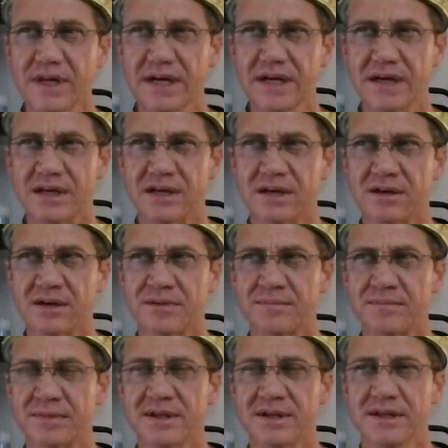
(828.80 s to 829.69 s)

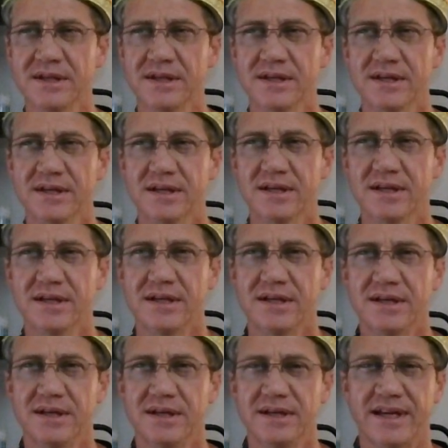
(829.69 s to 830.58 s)
Um,
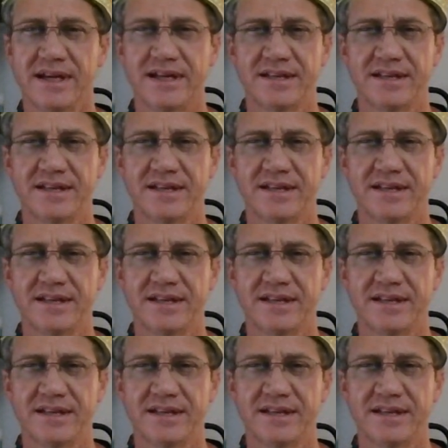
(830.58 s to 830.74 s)
yeah,